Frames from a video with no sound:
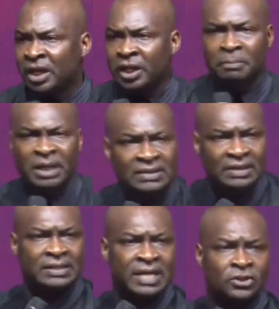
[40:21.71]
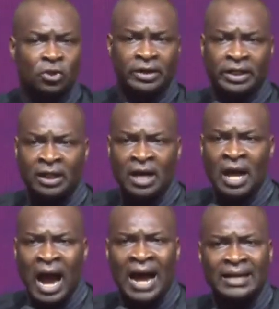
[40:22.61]
It means it is a journey
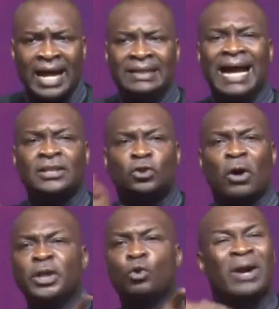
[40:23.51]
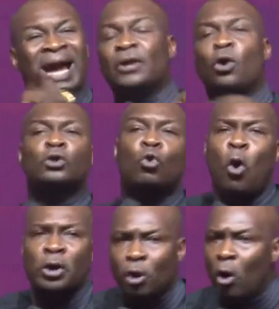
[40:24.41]
and that that journey you cannot
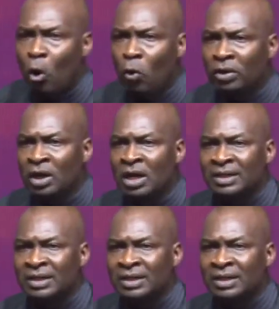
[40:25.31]
go on your own.